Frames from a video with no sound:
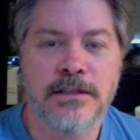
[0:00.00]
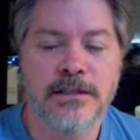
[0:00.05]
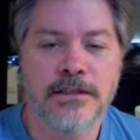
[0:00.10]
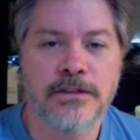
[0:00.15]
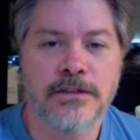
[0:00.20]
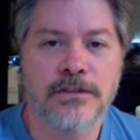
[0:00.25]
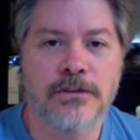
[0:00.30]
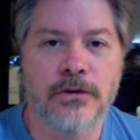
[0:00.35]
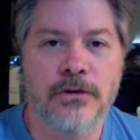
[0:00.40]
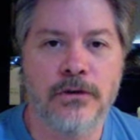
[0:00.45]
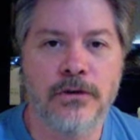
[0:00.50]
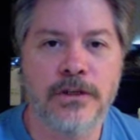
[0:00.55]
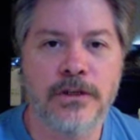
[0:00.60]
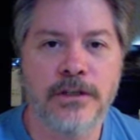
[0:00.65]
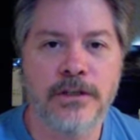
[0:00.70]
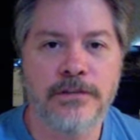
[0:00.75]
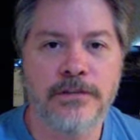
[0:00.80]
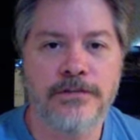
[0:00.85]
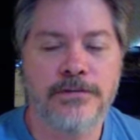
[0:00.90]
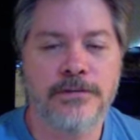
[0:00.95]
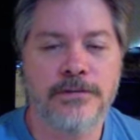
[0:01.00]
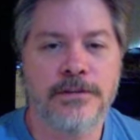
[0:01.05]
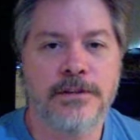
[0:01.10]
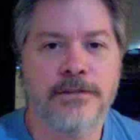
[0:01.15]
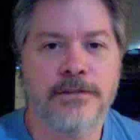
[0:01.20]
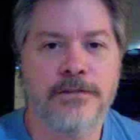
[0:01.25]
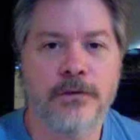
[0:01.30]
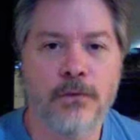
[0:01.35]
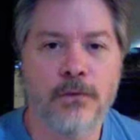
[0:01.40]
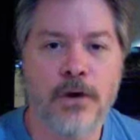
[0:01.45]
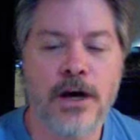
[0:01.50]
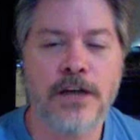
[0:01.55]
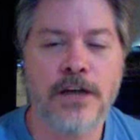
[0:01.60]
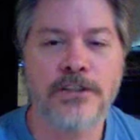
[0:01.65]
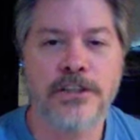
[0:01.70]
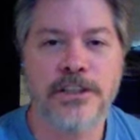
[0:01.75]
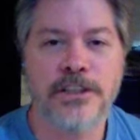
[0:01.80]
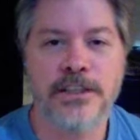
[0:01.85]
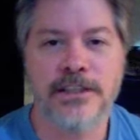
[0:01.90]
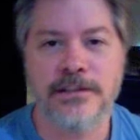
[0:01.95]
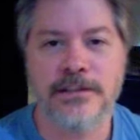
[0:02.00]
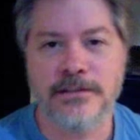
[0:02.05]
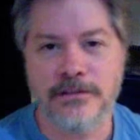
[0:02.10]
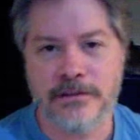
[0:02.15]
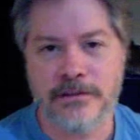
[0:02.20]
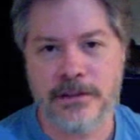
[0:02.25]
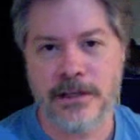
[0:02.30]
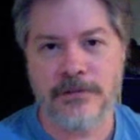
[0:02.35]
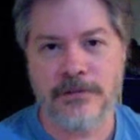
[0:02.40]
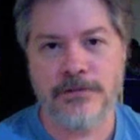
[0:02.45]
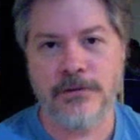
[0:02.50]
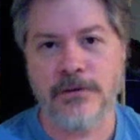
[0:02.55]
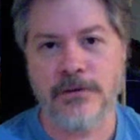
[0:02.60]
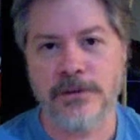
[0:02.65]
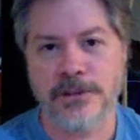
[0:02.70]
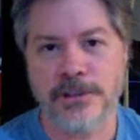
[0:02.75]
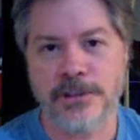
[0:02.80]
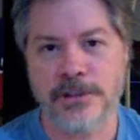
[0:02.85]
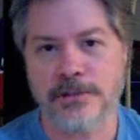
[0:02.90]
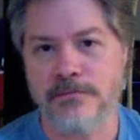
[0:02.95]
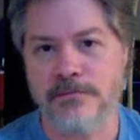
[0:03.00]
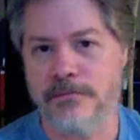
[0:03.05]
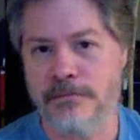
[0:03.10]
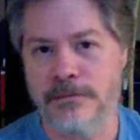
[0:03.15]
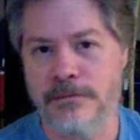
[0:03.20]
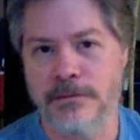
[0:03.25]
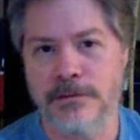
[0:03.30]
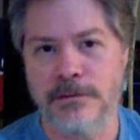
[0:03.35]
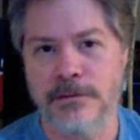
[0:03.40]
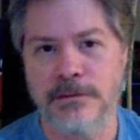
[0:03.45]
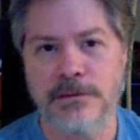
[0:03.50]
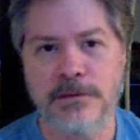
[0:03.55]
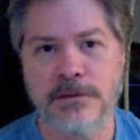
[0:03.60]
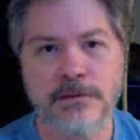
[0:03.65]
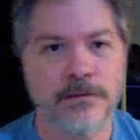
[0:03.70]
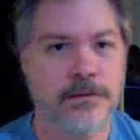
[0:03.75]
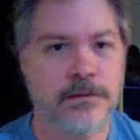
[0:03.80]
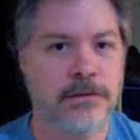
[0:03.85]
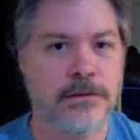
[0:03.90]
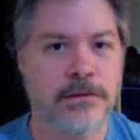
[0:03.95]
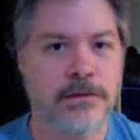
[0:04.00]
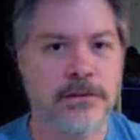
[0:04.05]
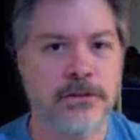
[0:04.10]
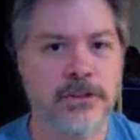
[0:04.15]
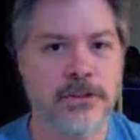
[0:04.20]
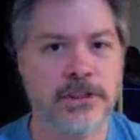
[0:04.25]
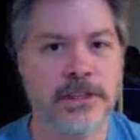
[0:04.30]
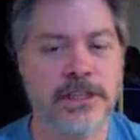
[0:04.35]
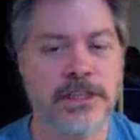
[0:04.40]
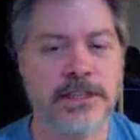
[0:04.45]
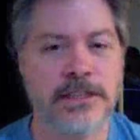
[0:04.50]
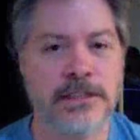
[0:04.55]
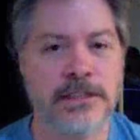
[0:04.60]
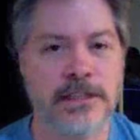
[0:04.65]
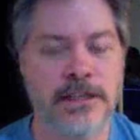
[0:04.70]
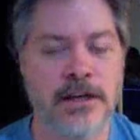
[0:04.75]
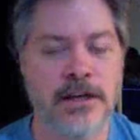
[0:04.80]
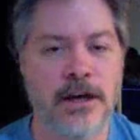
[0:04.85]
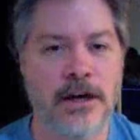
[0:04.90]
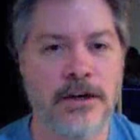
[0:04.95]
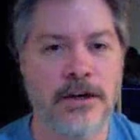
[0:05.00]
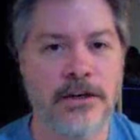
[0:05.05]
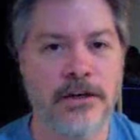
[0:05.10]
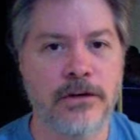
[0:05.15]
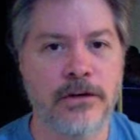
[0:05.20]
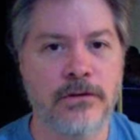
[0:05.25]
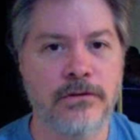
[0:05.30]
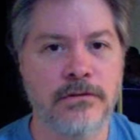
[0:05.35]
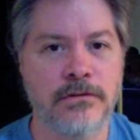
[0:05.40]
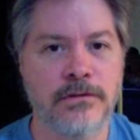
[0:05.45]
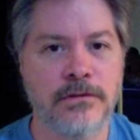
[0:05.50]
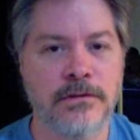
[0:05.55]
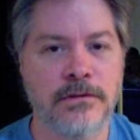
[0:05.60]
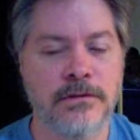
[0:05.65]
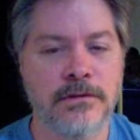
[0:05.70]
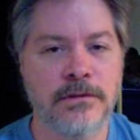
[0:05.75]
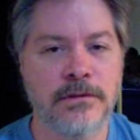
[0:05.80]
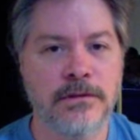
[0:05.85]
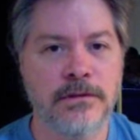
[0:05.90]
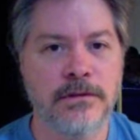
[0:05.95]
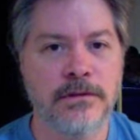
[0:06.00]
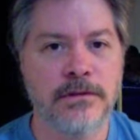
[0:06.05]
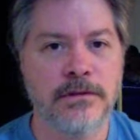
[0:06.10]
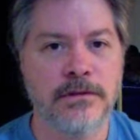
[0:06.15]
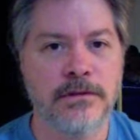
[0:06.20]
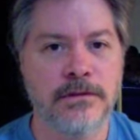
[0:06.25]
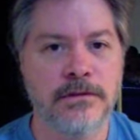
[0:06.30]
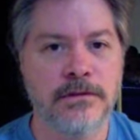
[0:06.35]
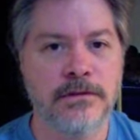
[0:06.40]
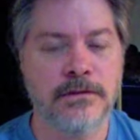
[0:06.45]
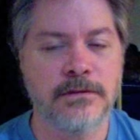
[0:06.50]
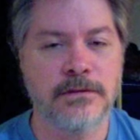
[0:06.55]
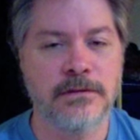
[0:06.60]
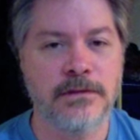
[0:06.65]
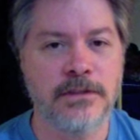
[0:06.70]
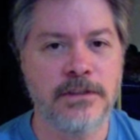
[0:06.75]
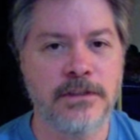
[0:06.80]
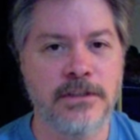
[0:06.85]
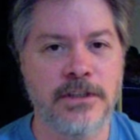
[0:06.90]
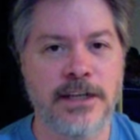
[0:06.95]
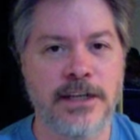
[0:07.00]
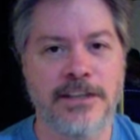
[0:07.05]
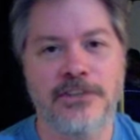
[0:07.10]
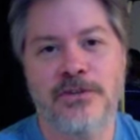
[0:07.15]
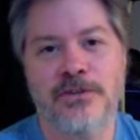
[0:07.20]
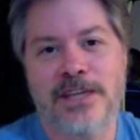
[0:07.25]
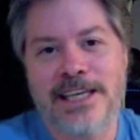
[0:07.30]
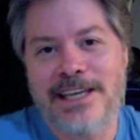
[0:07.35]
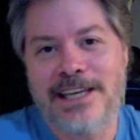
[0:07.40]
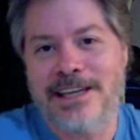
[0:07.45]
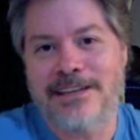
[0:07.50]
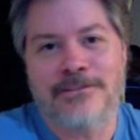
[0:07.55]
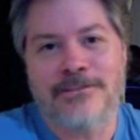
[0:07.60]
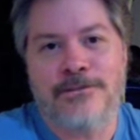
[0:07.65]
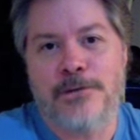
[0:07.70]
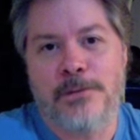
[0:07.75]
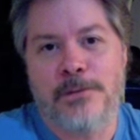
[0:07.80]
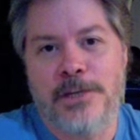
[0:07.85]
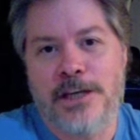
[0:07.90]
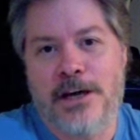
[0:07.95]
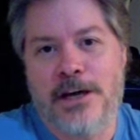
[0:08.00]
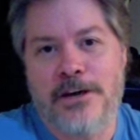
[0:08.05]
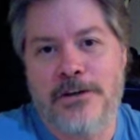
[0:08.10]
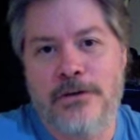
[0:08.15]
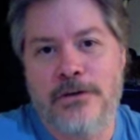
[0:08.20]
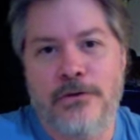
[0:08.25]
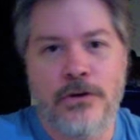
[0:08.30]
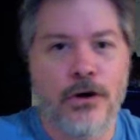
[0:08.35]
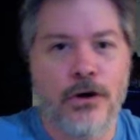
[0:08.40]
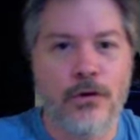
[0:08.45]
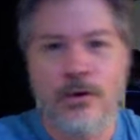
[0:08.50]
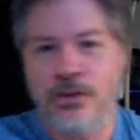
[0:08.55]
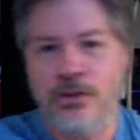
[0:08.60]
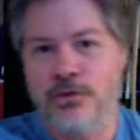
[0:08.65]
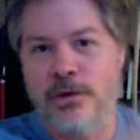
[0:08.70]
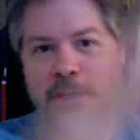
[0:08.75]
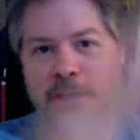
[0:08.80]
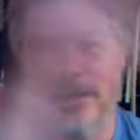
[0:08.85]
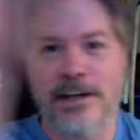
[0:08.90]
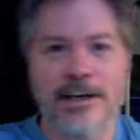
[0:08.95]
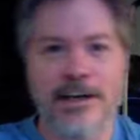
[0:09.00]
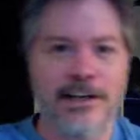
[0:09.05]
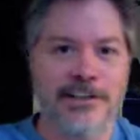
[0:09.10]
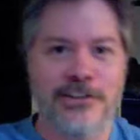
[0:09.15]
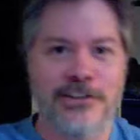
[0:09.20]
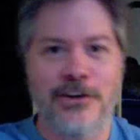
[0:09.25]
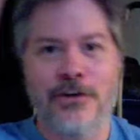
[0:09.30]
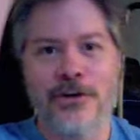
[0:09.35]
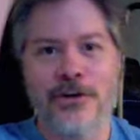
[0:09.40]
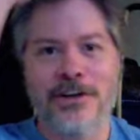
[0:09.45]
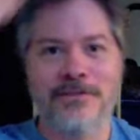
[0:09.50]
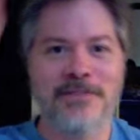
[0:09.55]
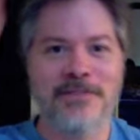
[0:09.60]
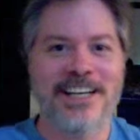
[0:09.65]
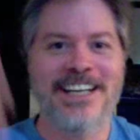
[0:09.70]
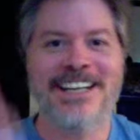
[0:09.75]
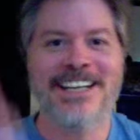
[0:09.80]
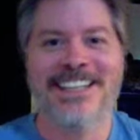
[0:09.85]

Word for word: so if if you're watching it at first just just listen to the audio yeah you can't from the audio know which way the gun is going but